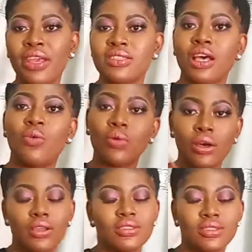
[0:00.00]
page and
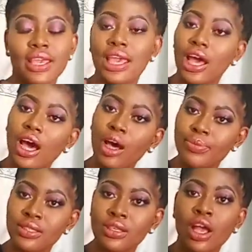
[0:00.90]
what they are
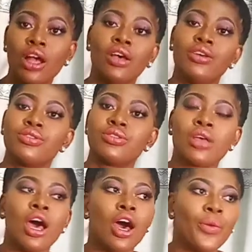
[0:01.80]
up to.
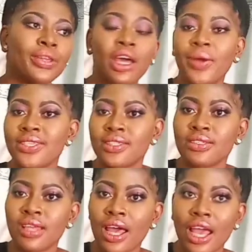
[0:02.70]
So without
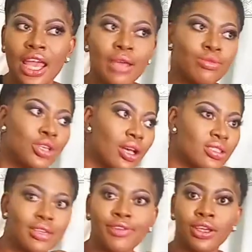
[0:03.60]
wasting time,
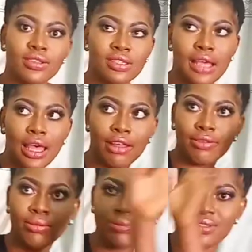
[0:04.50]
just see for
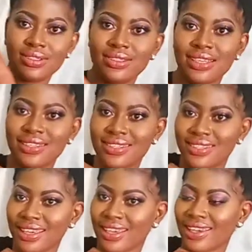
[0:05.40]
yourself.
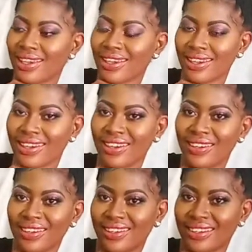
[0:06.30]
Sissy